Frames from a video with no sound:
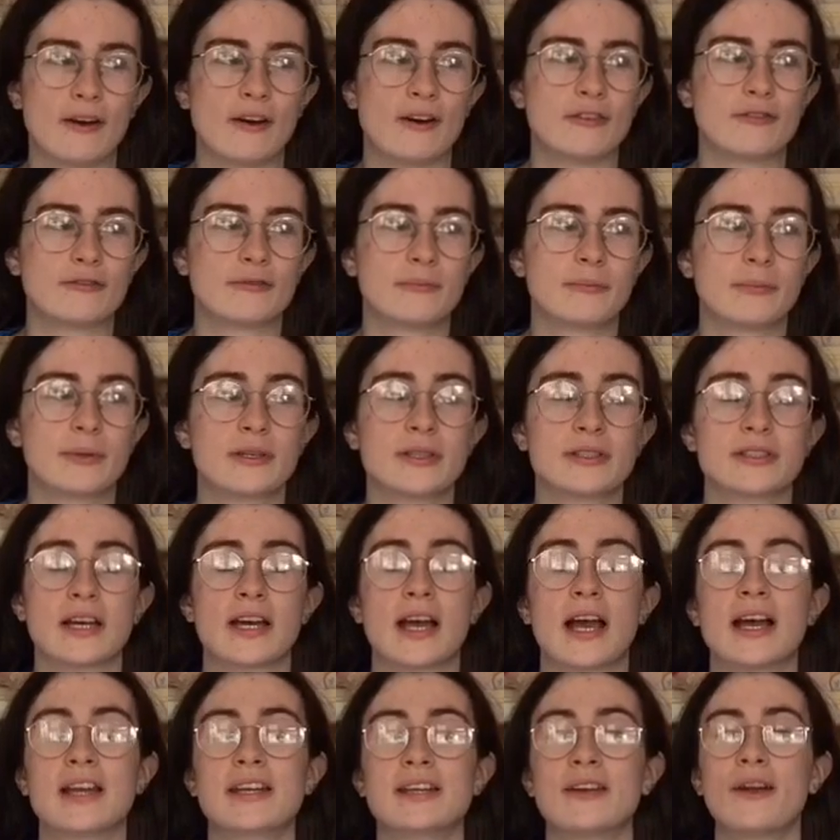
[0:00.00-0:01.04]
off because I
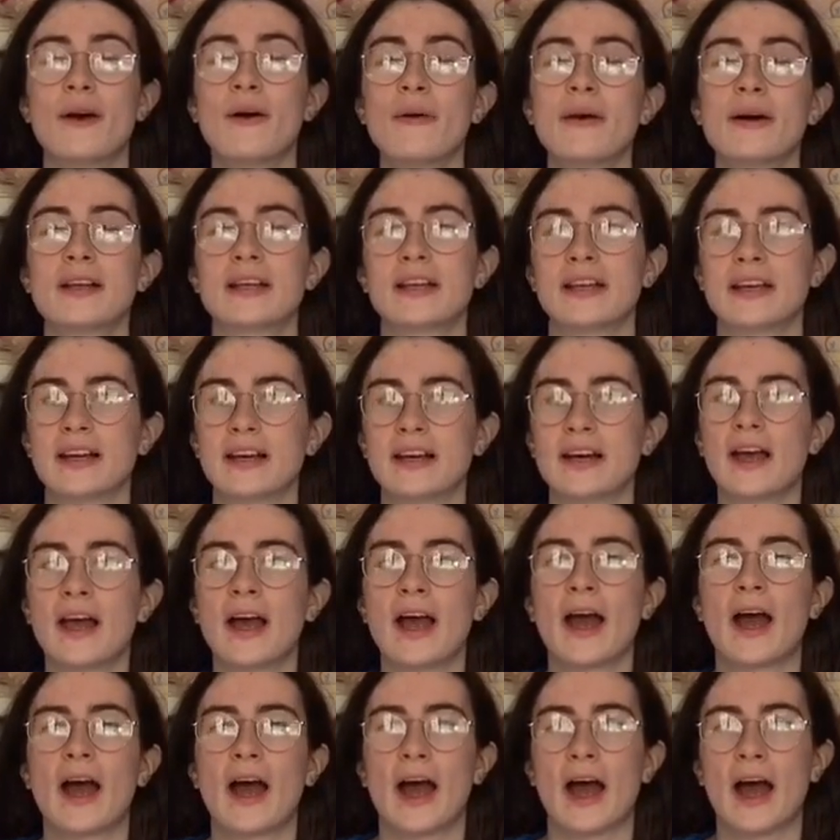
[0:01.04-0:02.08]
had no idea
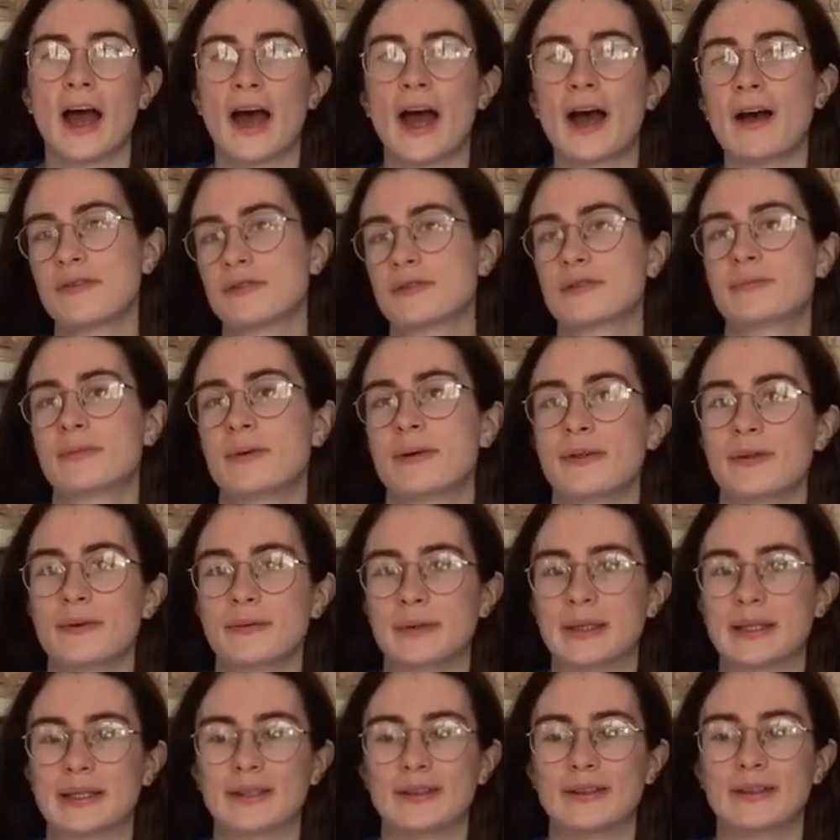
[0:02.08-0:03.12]
how to put the
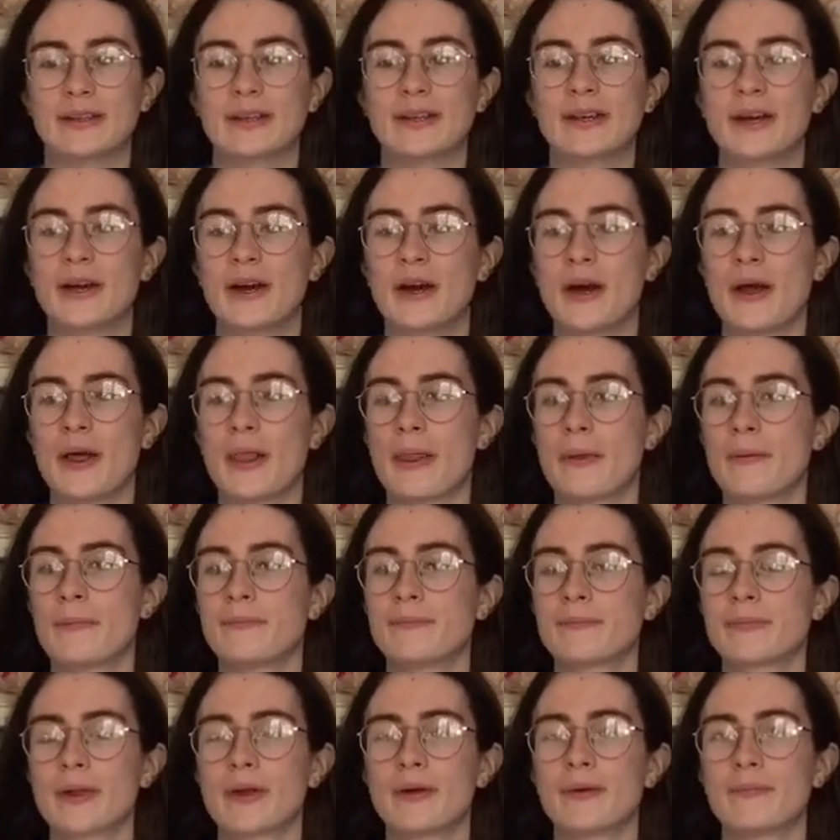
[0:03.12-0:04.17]
wig on.
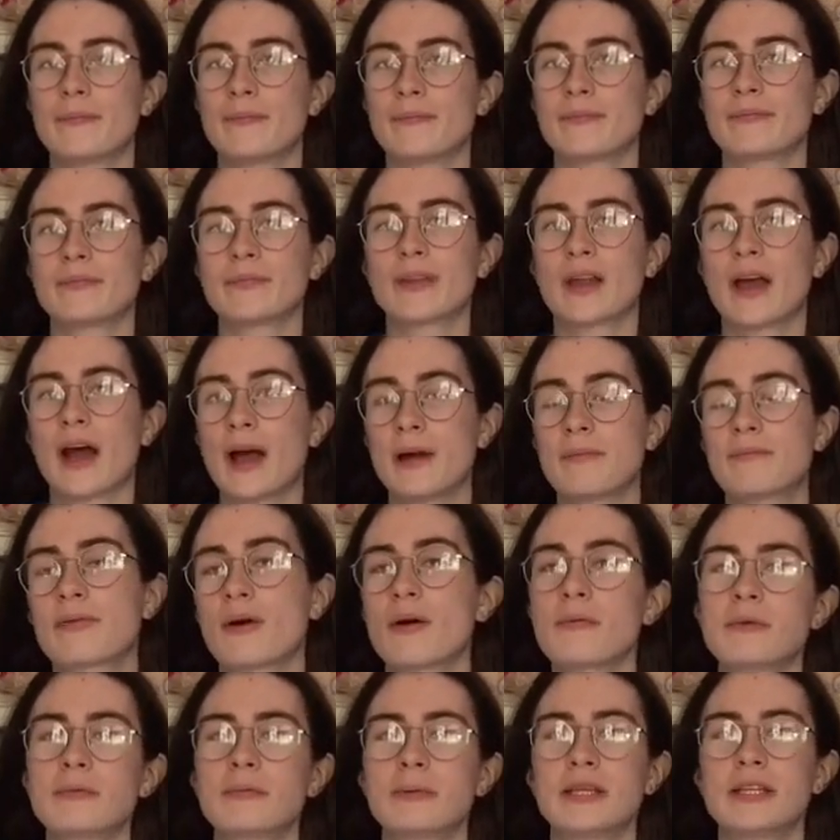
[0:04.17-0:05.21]
I
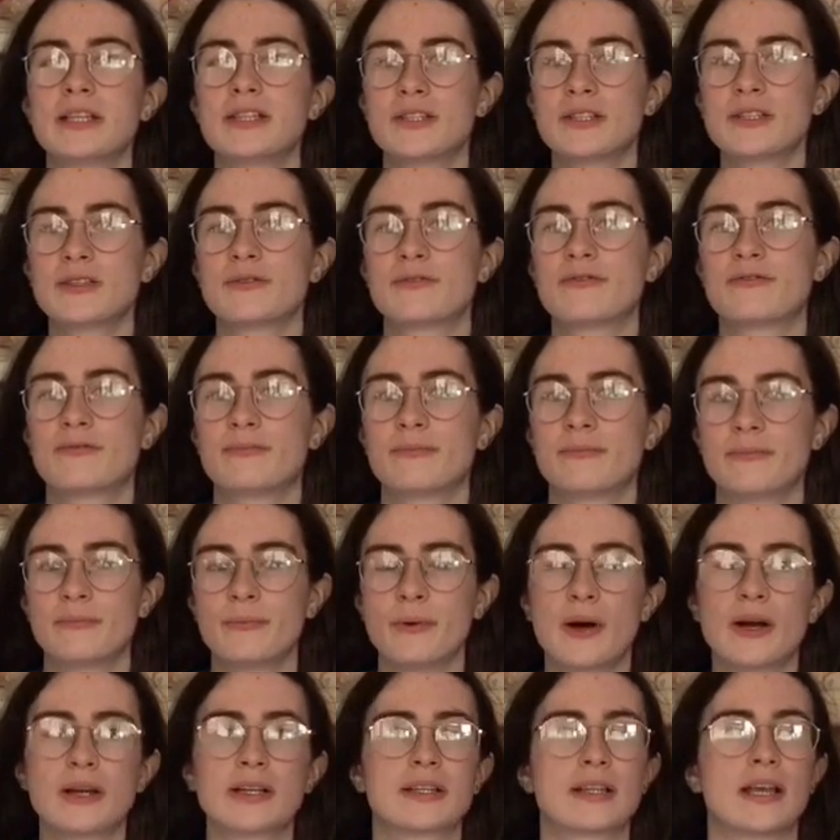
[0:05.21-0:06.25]
probably should have
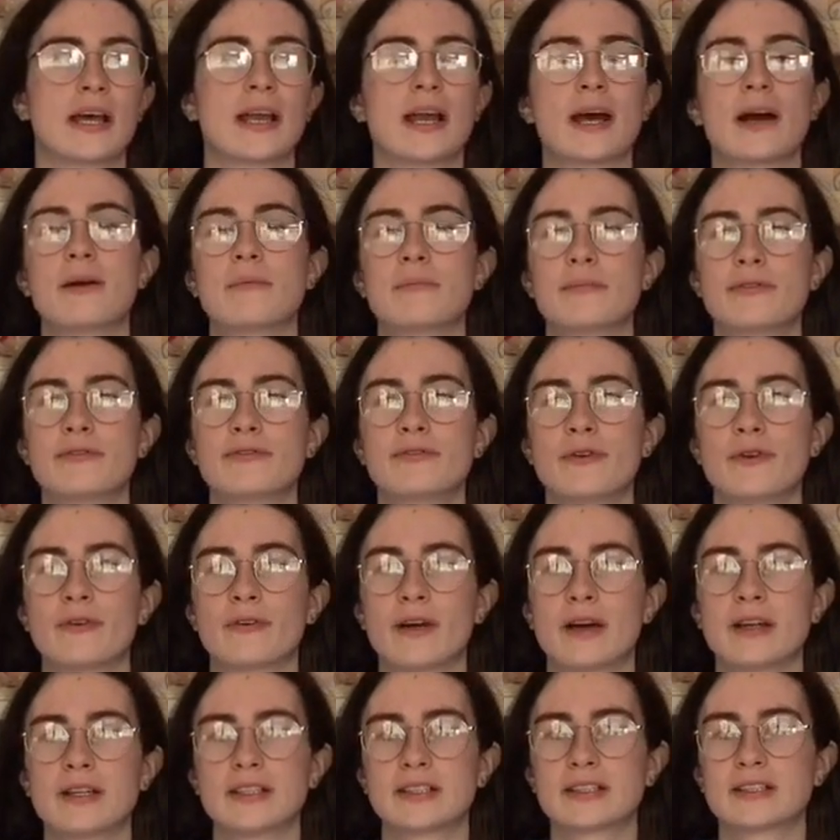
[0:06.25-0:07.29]
worked that out
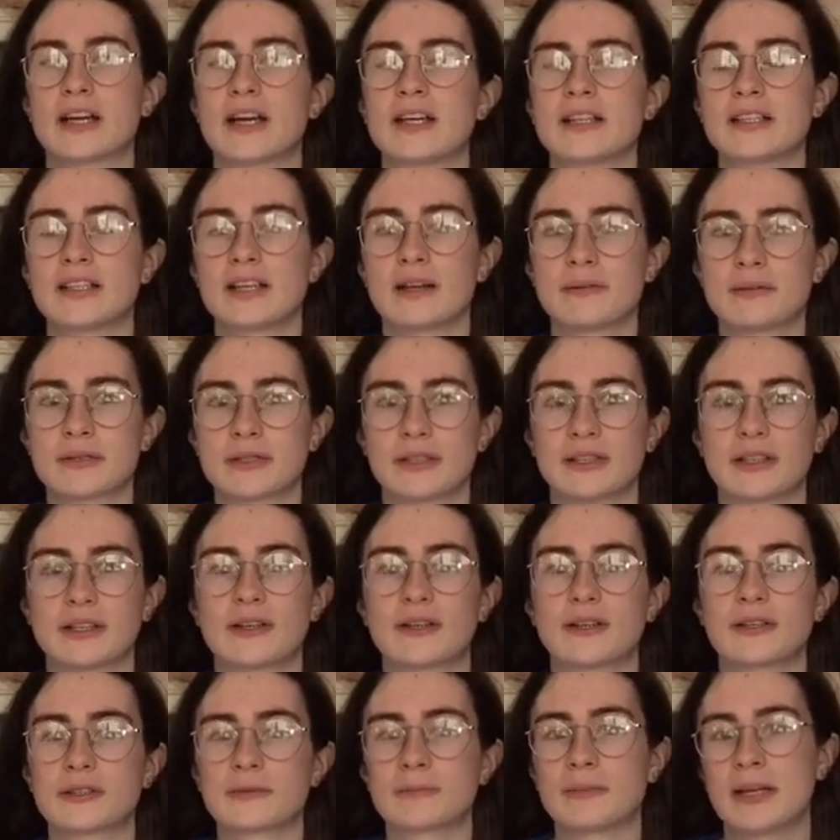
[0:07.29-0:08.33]
before I decided I was going
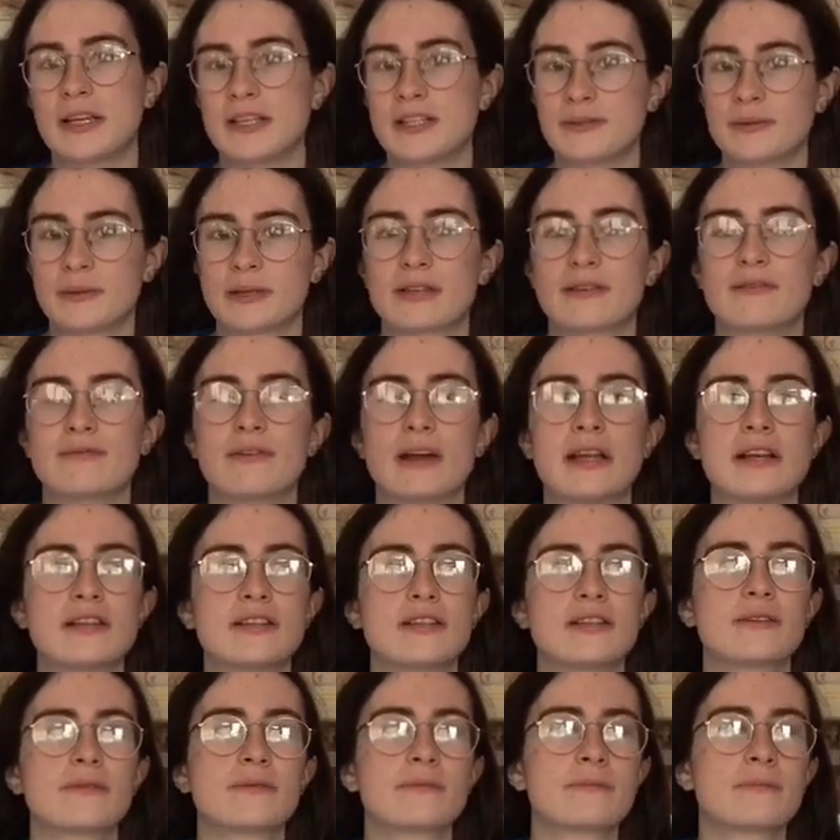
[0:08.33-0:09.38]
to cosplay to a
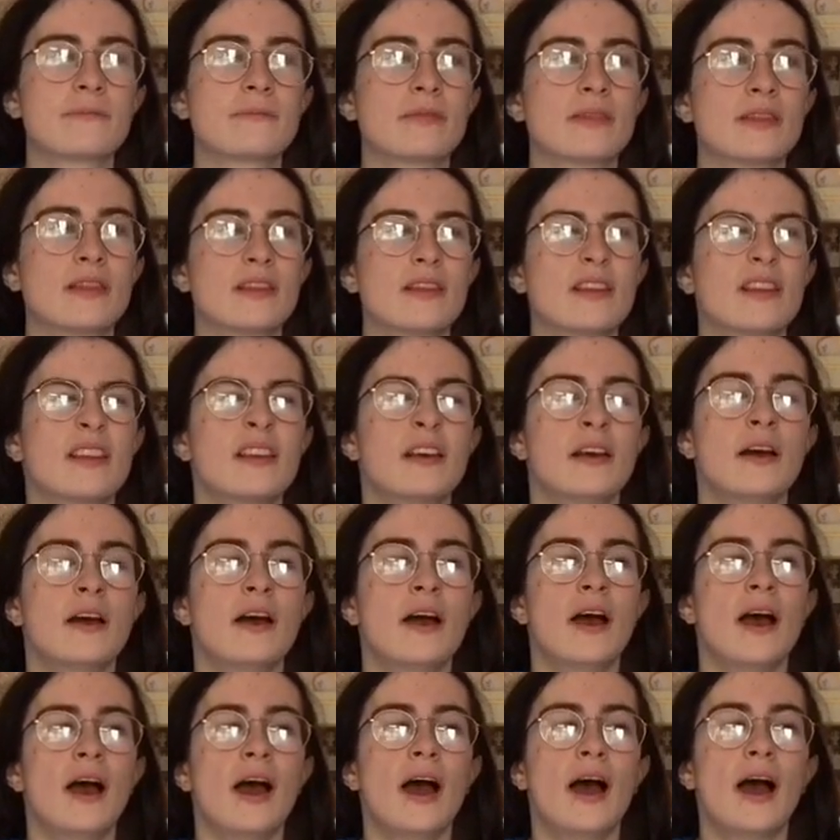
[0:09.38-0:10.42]
convention.
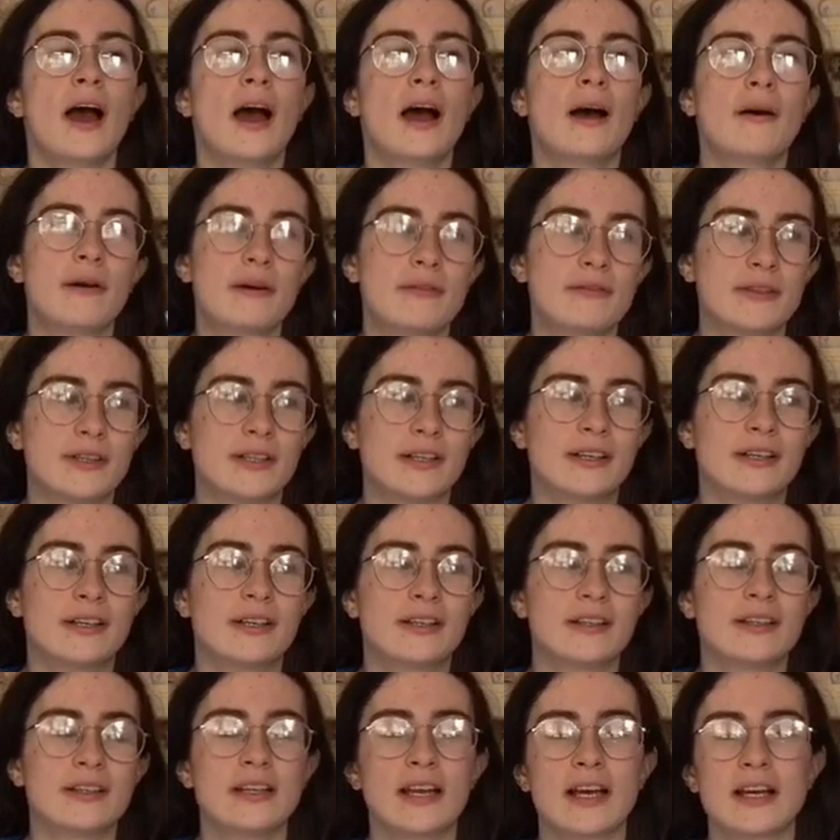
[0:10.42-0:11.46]
However,
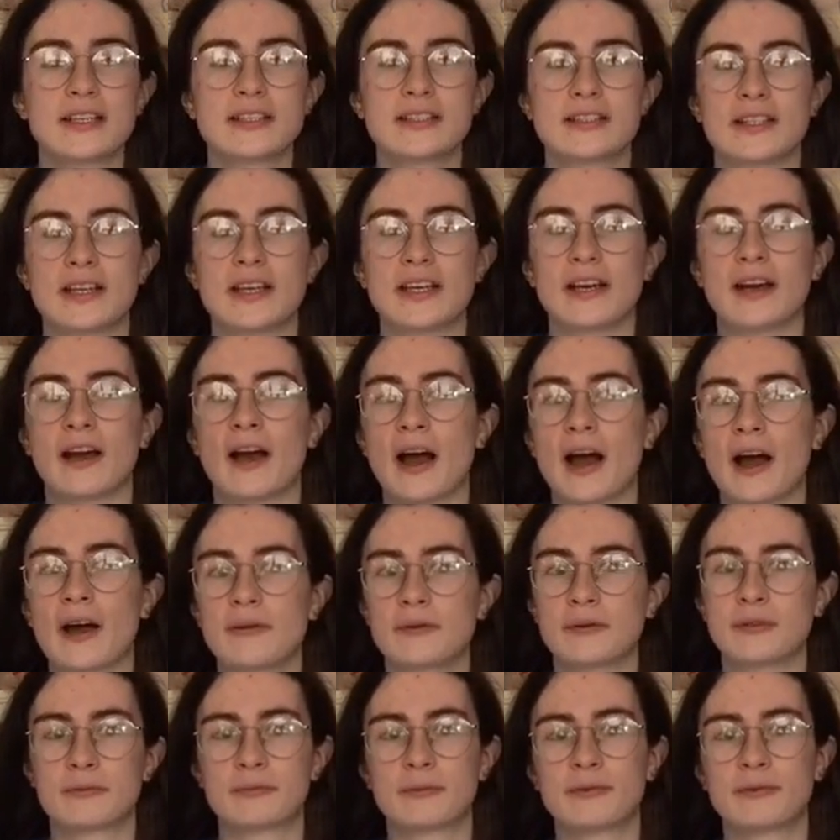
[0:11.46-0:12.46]
the next year I was